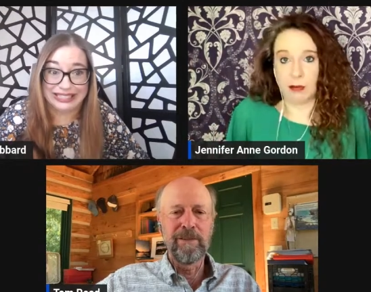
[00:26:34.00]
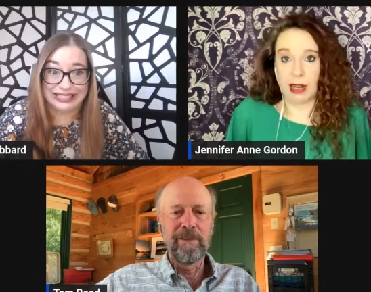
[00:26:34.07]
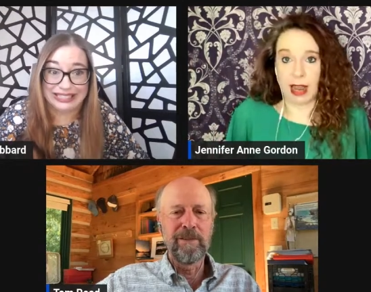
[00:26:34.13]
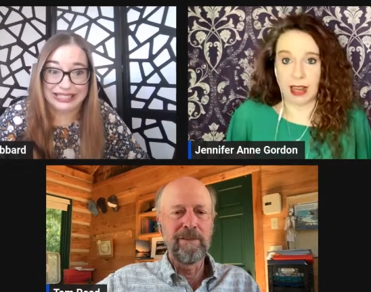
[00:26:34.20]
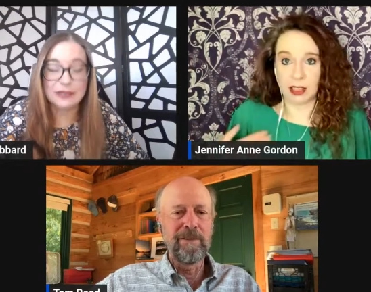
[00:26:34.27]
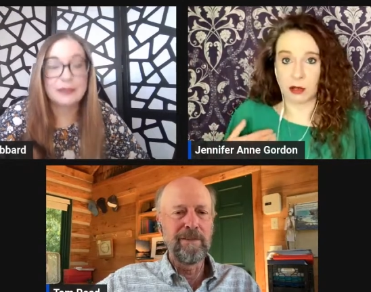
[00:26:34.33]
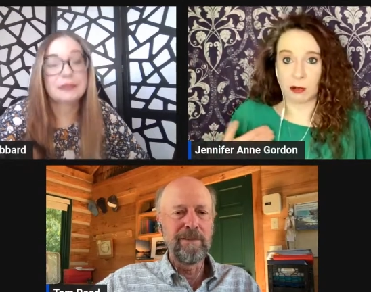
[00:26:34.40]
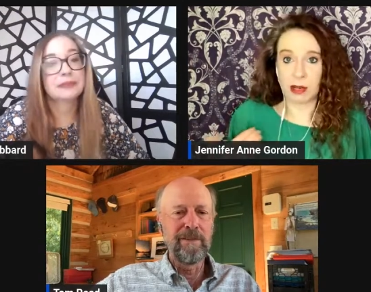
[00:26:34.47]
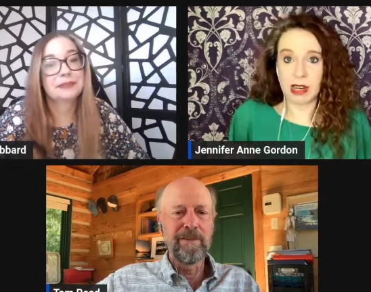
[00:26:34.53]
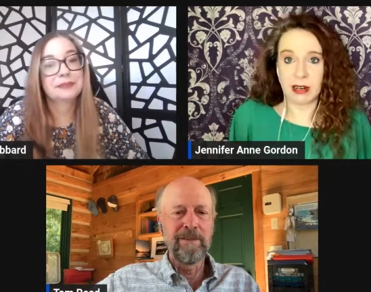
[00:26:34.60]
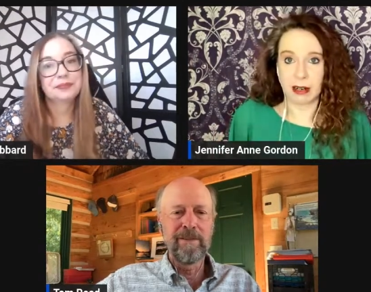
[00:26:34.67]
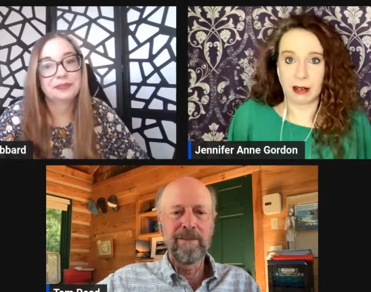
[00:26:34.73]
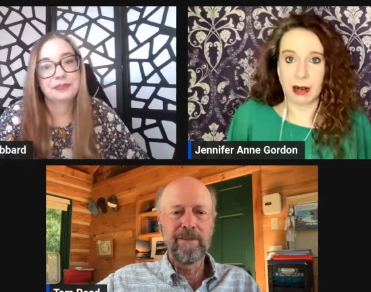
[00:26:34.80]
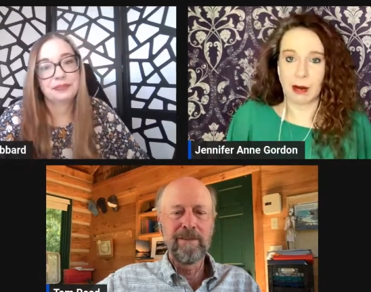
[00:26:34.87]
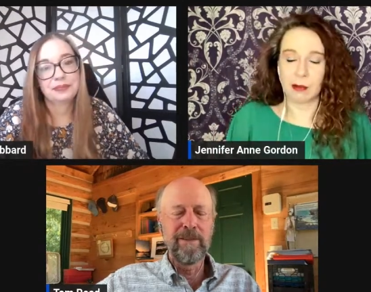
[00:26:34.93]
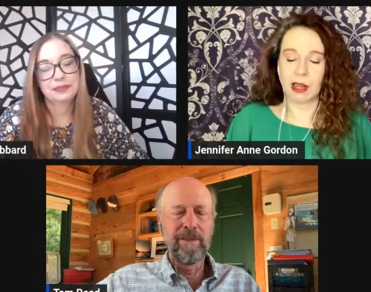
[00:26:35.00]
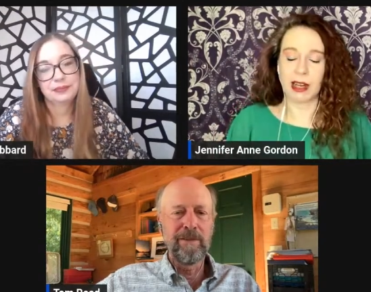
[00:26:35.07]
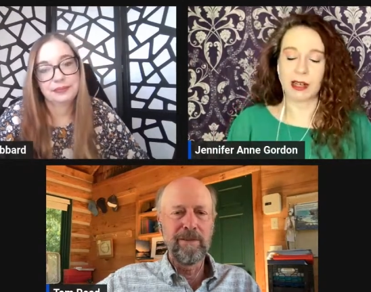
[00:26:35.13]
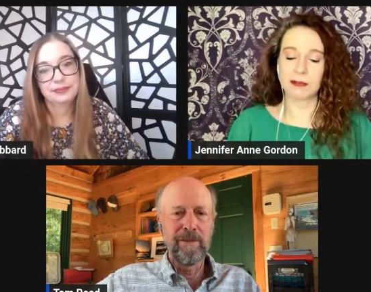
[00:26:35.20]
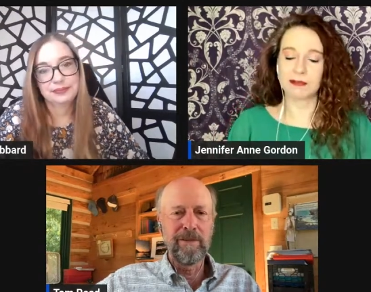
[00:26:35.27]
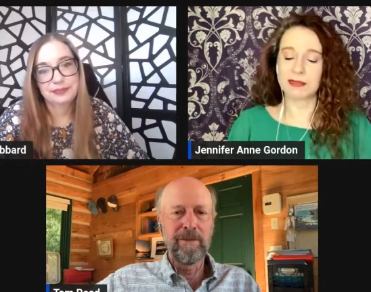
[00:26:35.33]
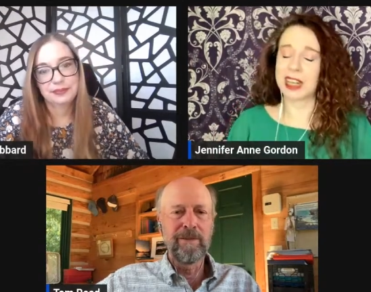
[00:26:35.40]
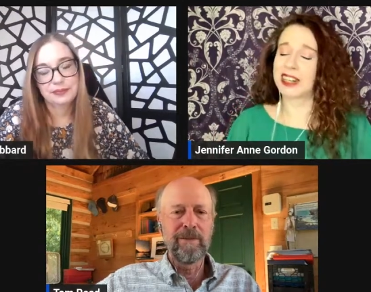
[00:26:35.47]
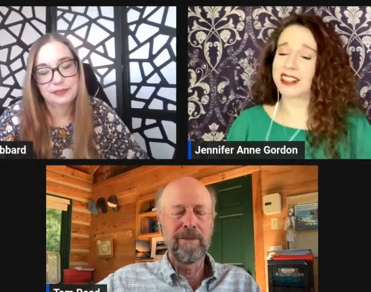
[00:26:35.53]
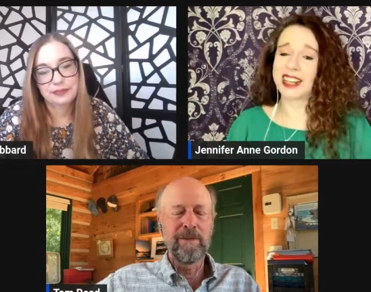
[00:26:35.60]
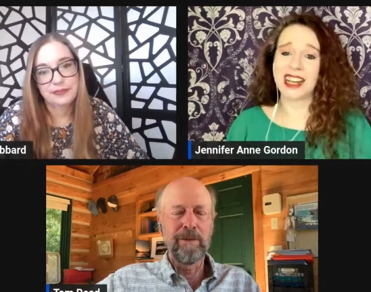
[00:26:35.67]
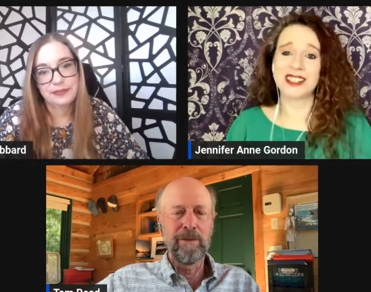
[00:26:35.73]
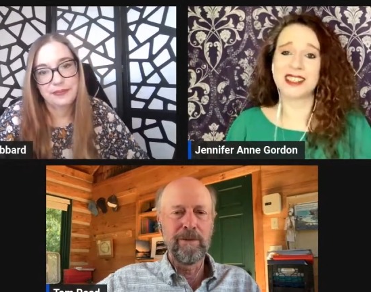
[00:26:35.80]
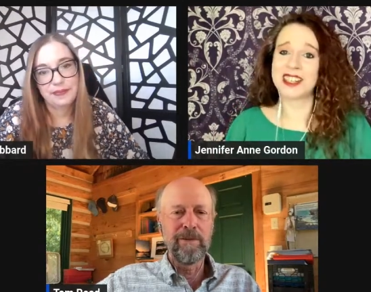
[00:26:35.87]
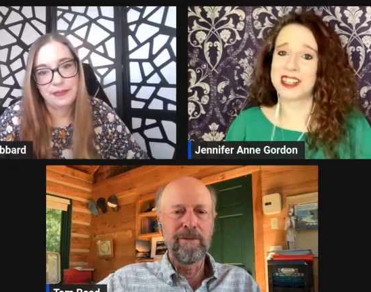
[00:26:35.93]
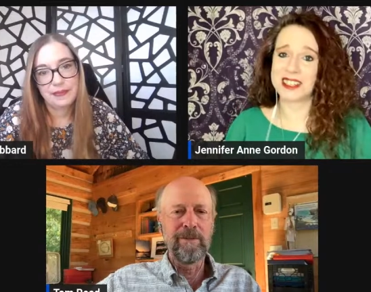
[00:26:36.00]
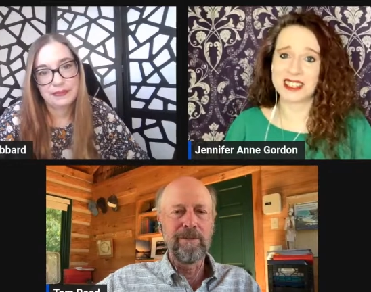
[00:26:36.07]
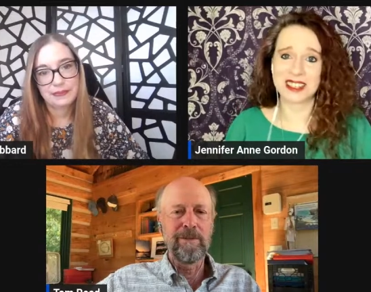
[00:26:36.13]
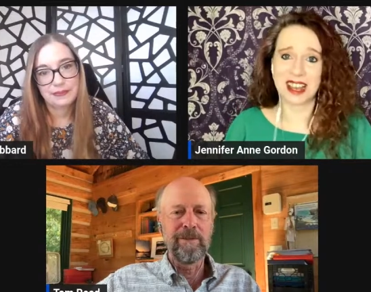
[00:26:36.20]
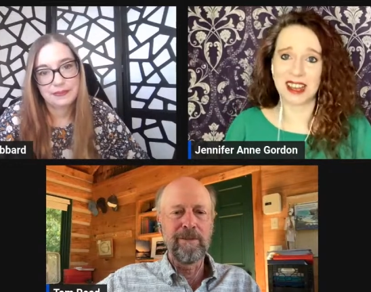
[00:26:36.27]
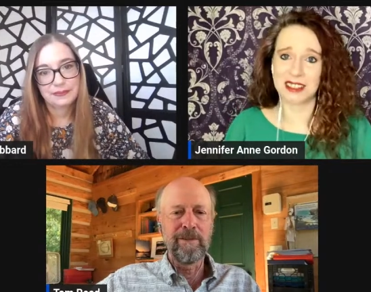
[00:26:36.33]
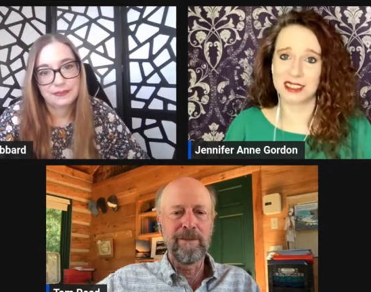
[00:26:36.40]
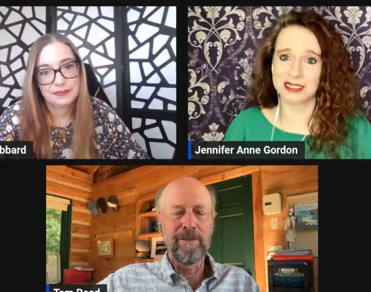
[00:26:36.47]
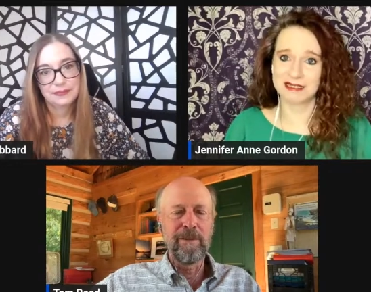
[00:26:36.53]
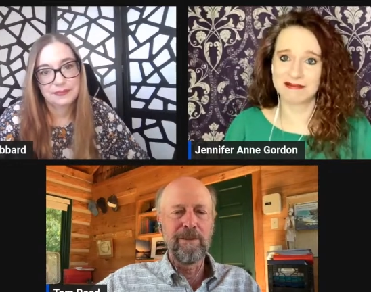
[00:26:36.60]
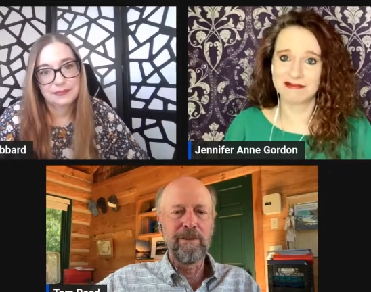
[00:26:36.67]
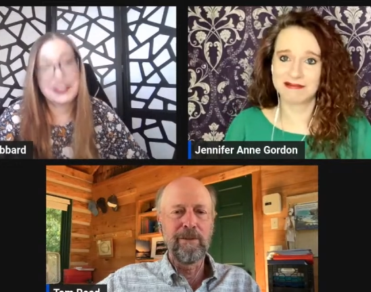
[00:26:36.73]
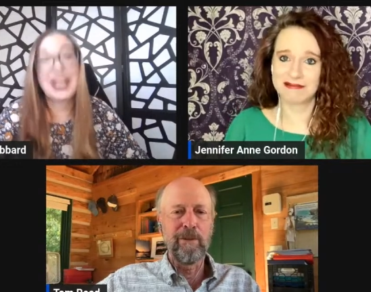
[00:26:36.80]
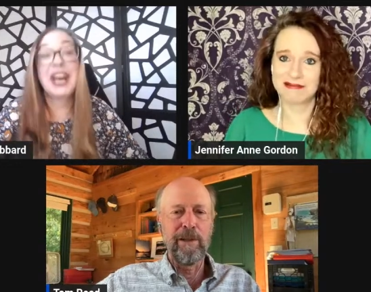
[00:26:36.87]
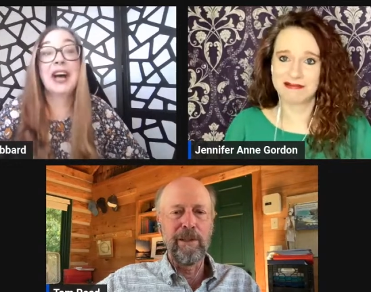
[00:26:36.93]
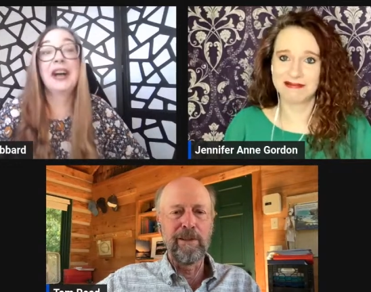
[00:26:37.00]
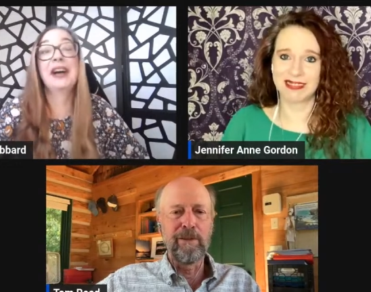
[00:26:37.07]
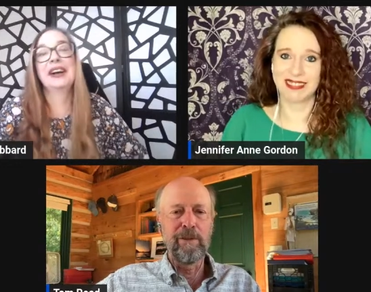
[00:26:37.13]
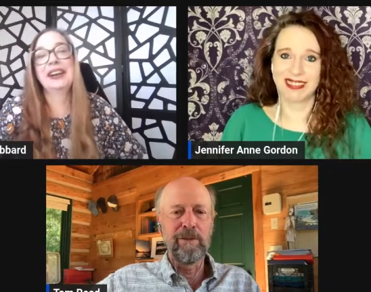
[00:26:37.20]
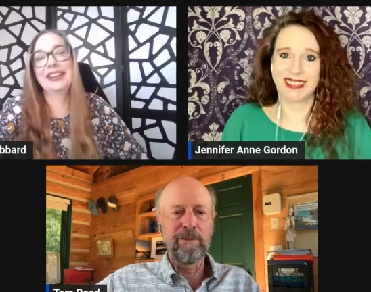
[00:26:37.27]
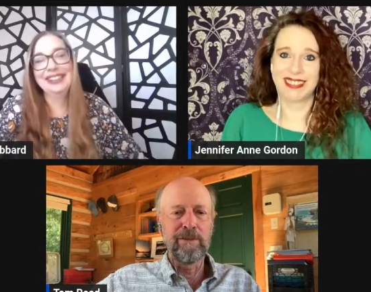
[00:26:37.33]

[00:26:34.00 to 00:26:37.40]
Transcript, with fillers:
Speaker 1: but as a reader, I'm like, that does suck. Right.